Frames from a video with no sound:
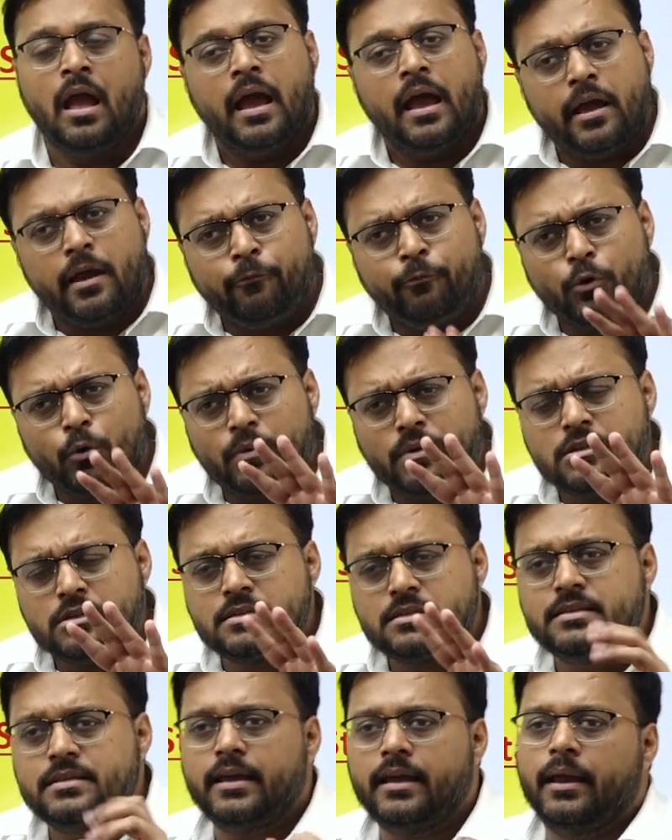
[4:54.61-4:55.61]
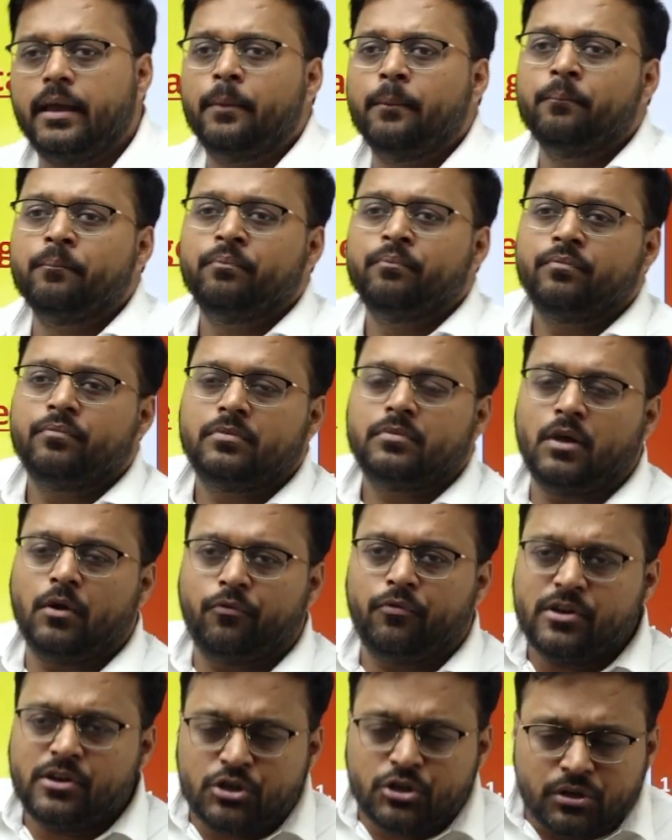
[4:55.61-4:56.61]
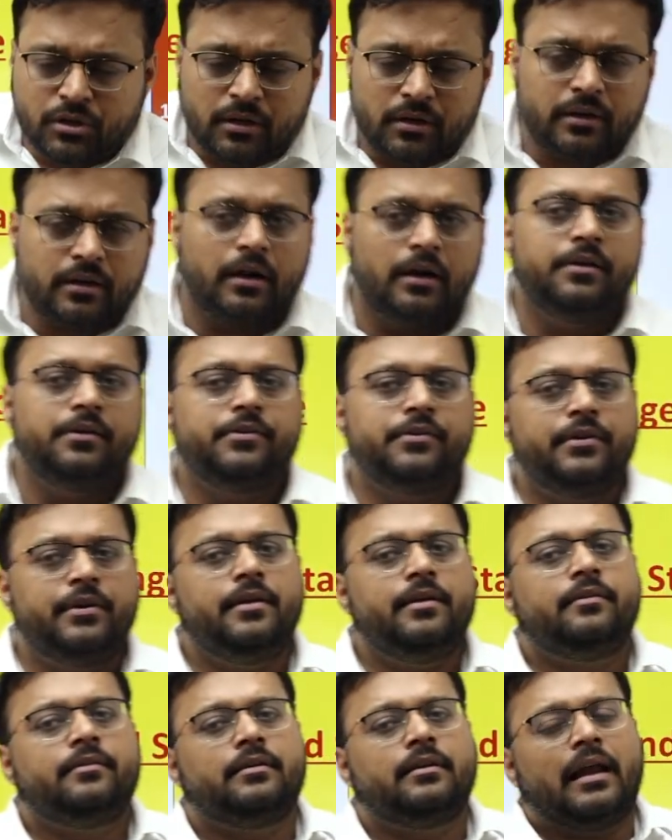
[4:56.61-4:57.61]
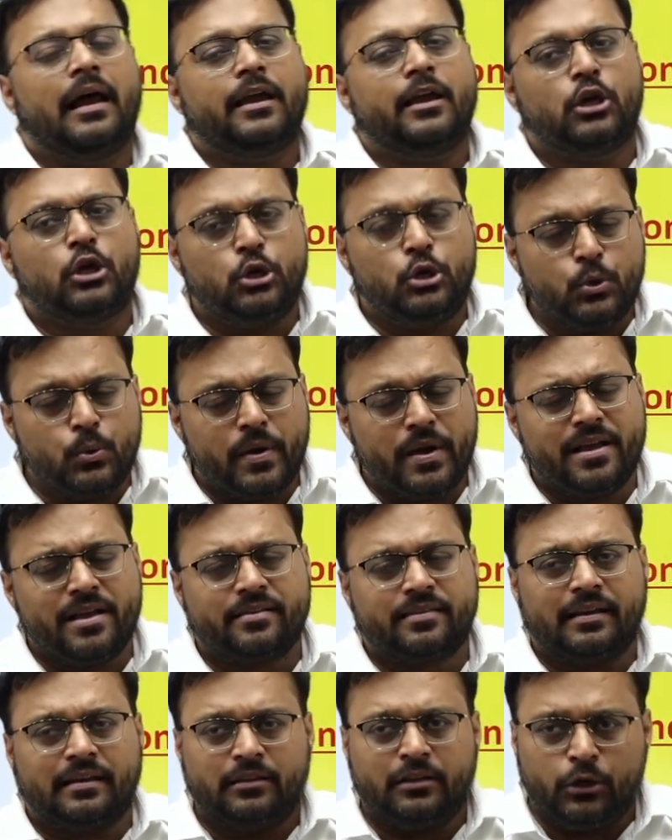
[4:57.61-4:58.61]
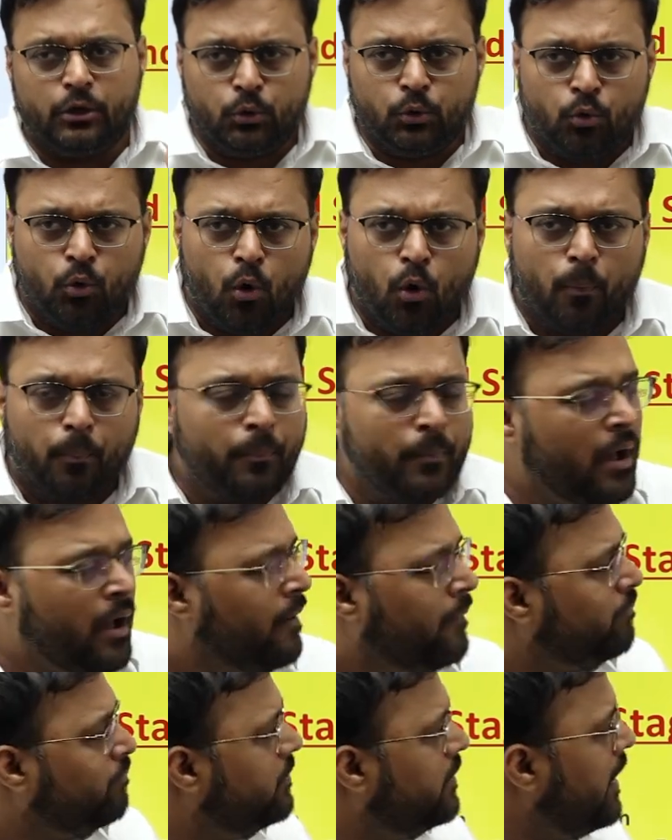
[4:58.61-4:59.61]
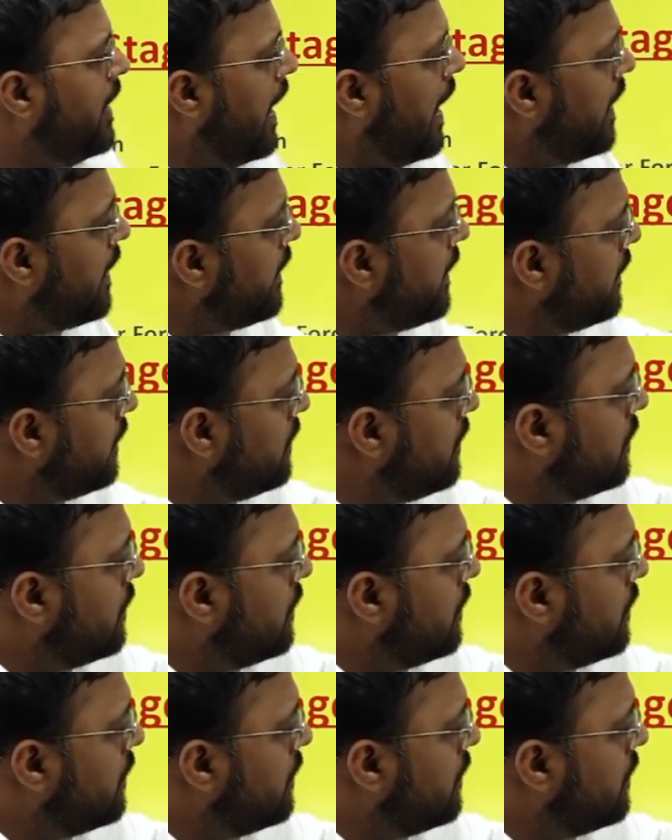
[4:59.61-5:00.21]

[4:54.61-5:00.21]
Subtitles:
If you will see the Western countries like US and the Europe, they are in the